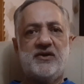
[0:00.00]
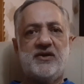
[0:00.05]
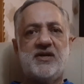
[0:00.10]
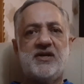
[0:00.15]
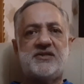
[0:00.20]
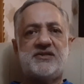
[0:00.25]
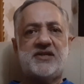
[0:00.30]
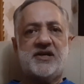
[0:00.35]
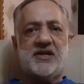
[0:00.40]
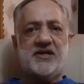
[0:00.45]

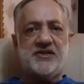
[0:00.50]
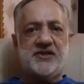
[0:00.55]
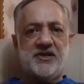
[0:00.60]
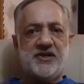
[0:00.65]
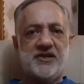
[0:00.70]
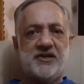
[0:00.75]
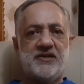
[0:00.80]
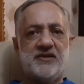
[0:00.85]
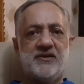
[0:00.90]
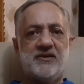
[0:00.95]

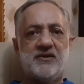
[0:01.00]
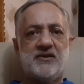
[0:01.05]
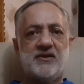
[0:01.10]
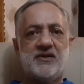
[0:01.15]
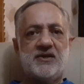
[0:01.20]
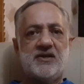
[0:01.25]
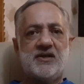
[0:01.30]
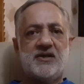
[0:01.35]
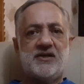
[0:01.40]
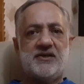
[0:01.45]
sectarian
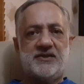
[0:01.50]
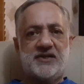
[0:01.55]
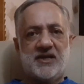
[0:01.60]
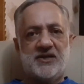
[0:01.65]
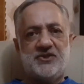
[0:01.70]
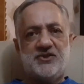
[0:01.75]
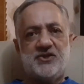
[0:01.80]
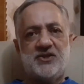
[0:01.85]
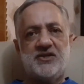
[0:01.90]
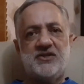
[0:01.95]

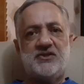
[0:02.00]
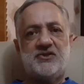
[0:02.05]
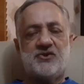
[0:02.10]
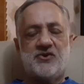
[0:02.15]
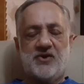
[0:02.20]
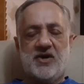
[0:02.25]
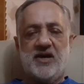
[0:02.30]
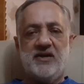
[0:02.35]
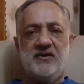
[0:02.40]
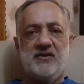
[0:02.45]
tensions
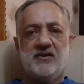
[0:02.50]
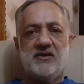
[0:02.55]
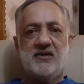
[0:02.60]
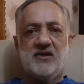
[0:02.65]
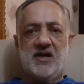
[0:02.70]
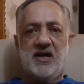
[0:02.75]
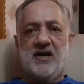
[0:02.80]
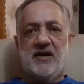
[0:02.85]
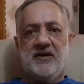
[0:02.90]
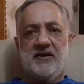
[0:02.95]
run
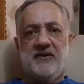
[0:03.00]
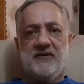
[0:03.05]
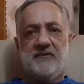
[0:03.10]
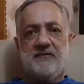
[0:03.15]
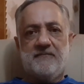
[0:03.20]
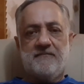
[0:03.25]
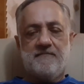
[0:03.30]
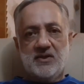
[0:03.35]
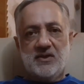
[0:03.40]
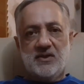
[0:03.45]
high.
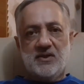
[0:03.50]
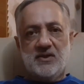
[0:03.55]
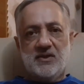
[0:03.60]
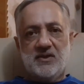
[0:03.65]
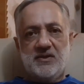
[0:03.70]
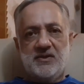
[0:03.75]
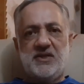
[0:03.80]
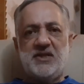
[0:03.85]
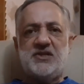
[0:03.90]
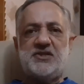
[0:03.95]

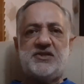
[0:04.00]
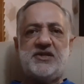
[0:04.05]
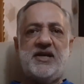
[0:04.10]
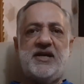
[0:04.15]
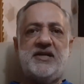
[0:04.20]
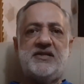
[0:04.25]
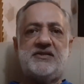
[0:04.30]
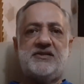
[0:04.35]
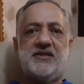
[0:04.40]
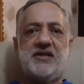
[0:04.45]
The
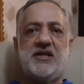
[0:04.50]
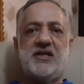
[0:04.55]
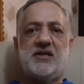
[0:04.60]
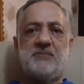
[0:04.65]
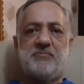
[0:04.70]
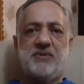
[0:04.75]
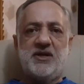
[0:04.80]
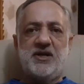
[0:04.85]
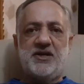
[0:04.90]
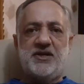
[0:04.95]
state's
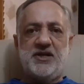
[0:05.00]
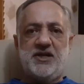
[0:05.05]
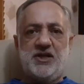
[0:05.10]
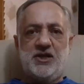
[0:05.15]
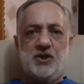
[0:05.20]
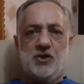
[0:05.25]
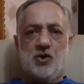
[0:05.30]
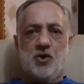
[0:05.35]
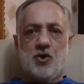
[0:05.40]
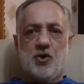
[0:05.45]
inability
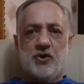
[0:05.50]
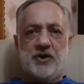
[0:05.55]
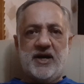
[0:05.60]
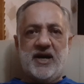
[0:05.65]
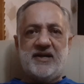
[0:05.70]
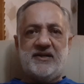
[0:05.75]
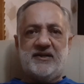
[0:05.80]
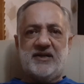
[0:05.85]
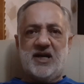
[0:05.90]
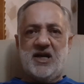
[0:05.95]
or at
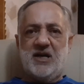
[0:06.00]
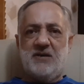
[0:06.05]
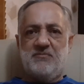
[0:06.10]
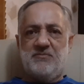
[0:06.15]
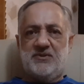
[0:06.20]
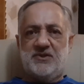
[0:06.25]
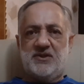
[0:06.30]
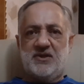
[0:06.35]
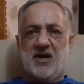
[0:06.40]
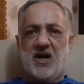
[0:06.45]

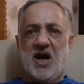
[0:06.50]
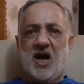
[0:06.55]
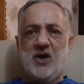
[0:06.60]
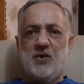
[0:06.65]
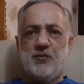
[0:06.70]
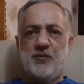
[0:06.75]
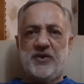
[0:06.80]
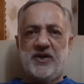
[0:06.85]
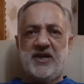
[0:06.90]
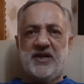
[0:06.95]
times
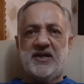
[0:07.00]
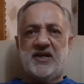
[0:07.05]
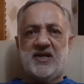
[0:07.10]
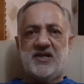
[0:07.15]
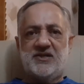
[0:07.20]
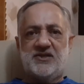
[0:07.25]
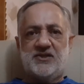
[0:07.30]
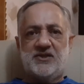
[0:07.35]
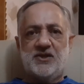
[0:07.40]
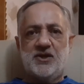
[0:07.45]

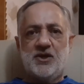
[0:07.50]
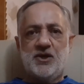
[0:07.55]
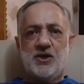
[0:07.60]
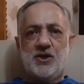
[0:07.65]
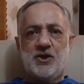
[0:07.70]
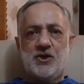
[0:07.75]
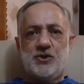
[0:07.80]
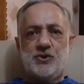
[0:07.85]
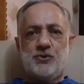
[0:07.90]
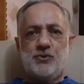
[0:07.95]
unwillingness
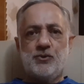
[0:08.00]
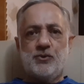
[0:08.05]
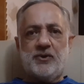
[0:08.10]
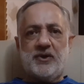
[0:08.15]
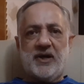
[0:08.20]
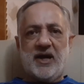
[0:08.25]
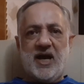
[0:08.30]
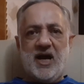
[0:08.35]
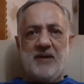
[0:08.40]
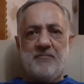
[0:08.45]
to
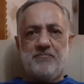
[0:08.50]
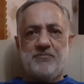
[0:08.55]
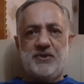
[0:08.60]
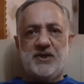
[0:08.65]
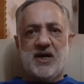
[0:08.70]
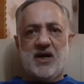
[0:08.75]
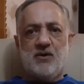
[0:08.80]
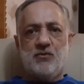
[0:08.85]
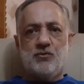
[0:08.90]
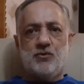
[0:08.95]
clamp
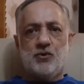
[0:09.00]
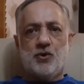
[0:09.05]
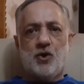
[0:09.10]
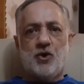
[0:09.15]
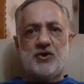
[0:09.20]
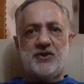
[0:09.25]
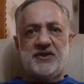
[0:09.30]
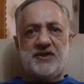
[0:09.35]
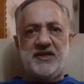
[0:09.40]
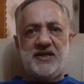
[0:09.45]
down
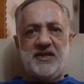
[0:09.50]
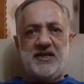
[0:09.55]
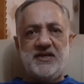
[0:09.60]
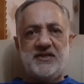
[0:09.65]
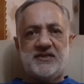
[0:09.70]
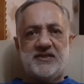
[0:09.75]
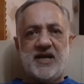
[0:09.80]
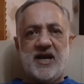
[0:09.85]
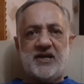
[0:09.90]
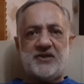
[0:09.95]
on these
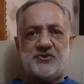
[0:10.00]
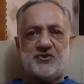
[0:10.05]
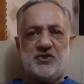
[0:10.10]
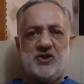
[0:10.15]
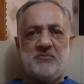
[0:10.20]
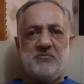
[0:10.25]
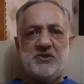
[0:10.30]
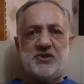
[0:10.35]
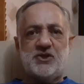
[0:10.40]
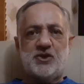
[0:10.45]

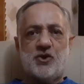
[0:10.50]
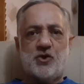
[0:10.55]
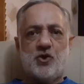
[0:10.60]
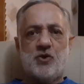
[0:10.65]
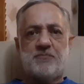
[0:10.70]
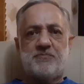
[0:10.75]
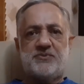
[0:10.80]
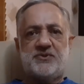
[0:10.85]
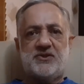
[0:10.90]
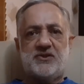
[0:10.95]
extremist
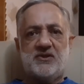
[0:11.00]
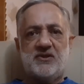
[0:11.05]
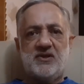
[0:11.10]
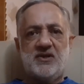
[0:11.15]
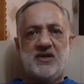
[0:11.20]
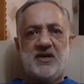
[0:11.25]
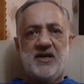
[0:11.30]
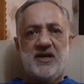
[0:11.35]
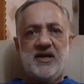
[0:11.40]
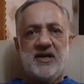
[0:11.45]
groups
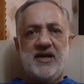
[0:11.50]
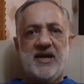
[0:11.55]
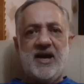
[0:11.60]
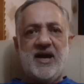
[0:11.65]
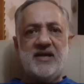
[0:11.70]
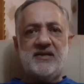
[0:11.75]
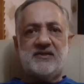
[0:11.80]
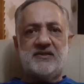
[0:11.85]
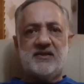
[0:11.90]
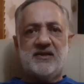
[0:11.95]

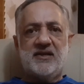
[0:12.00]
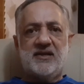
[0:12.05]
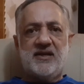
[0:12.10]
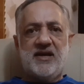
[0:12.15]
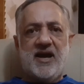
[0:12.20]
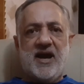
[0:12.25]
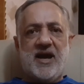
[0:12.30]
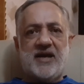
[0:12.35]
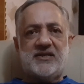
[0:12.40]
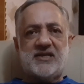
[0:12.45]
has
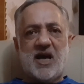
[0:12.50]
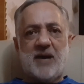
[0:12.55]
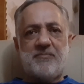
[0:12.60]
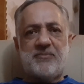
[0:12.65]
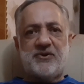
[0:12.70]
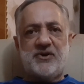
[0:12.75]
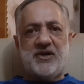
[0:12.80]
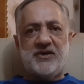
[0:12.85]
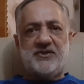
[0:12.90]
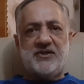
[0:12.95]

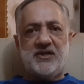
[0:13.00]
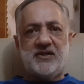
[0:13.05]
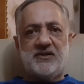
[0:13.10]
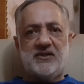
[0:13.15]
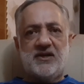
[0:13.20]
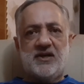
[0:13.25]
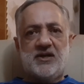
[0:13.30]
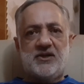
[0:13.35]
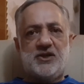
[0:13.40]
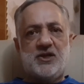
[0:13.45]
exacerbated
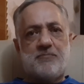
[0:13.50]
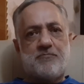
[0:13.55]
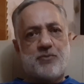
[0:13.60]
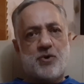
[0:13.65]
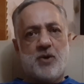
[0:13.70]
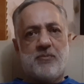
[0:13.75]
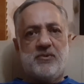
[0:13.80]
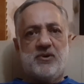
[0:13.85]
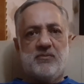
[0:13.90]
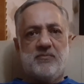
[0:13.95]
the
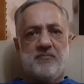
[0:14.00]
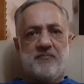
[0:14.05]
problem.